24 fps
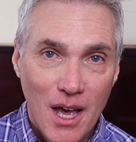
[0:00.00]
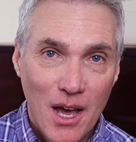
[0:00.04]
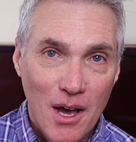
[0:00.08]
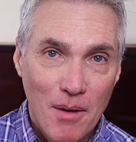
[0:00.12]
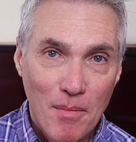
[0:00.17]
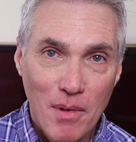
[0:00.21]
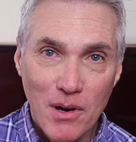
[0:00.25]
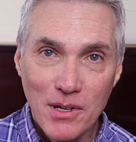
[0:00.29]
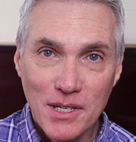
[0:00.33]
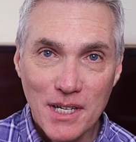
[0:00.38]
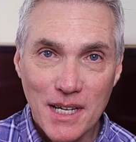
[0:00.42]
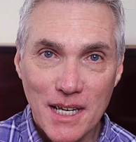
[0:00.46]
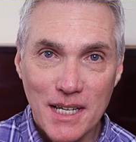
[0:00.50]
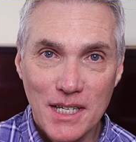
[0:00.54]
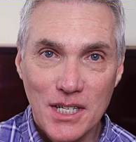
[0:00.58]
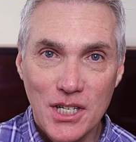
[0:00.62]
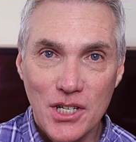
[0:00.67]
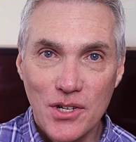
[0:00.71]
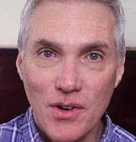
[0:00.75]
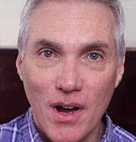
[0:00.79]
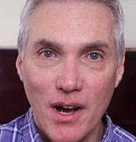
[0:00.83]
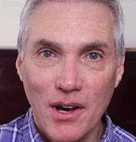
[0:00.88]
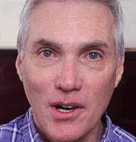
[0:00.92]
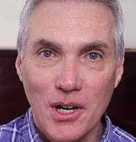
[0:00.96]
Most kids
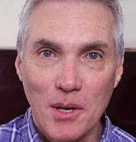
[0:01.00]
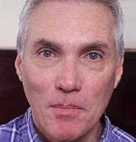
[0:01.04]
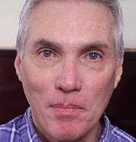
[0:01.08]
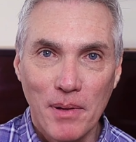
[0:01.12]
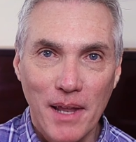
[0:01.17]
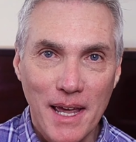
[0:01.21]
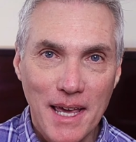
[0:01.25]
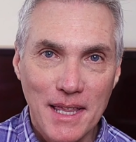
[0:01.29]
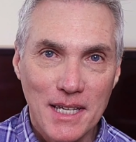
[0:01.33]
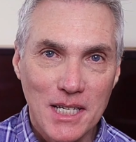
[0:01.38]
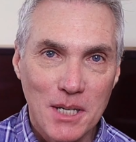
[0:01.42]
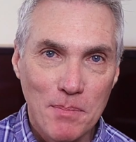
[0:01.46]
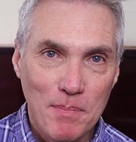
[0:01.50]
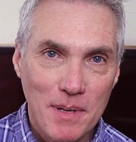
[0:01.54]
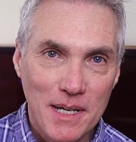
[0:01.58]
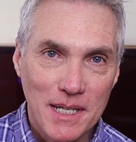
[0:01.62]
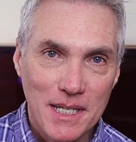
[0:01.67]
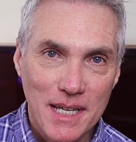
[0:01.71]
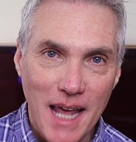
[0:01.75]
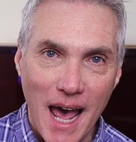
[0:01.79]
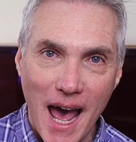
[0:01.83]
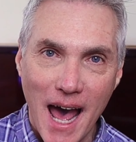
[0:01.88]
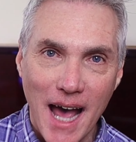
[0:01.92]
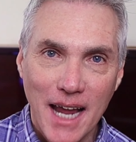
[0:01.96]
struggle to play this
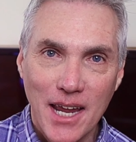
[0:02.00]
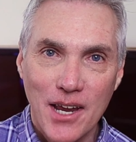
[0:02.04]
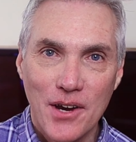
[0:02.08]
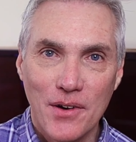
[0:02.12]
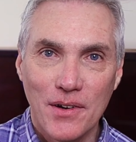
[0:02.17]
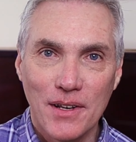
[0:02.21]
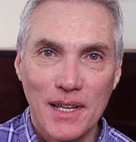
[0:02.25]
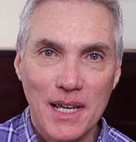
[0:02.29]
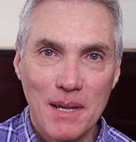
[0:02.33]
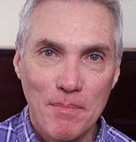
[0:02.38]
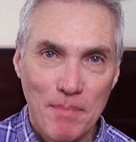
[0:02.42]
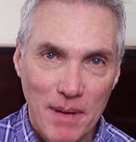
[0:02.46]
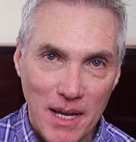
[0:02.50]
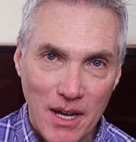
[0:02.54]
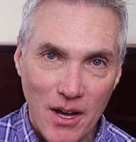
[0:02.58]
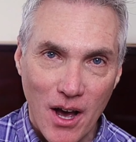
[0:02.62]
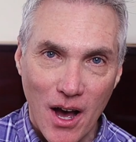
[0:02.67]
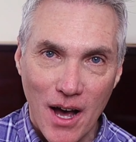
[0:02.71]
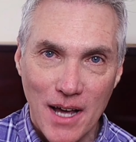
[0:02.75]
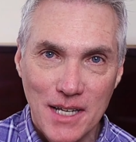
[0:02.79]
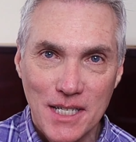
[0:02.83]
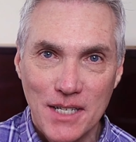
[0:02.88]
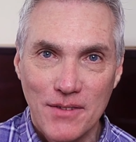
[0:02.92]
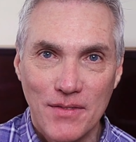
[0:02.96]
piece accurately
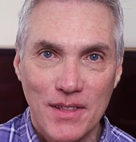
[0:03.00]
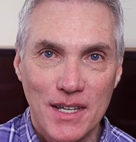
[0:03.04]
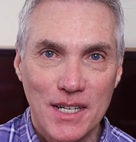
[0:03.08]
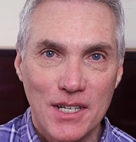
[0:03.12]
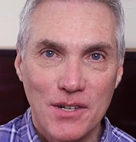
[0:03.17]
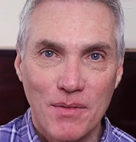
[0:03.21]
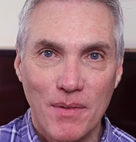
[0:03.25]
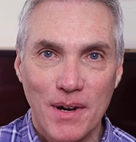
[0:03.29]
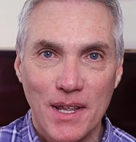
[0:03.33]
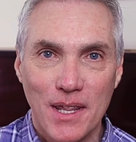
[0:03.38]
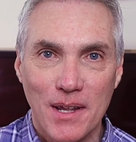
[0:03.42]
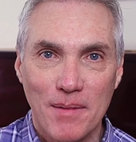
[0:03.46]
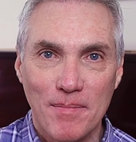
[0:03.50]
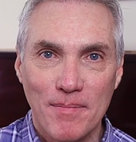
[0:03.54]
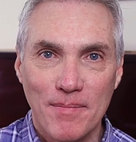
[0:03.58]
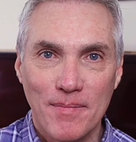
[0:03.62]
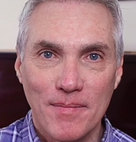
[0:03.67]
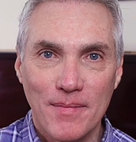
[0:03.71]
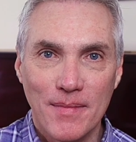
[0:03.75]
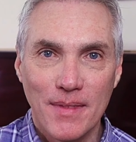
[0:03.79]
because of this rhythm.